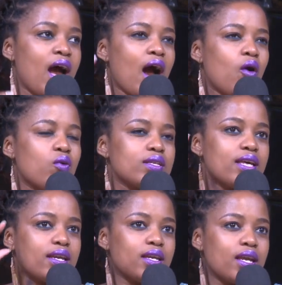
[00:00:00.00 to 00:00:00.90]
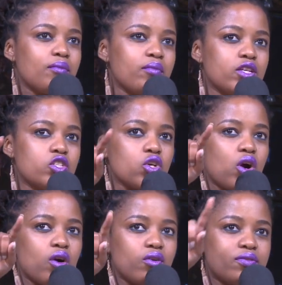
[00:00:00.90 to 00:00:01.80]
I always had an image
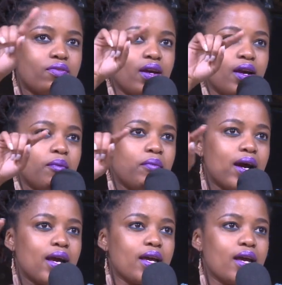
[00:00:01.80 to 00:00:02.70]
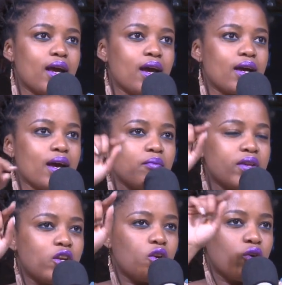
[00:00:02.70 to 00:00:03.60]
of my
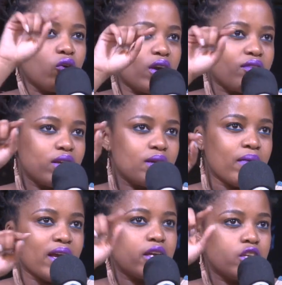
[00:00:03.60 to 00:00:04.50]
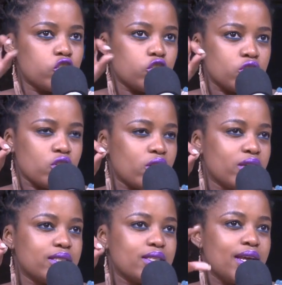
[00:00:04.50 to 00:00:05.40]
company logo having my initials on
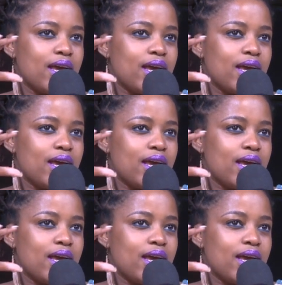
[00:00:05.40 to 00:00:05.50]
it.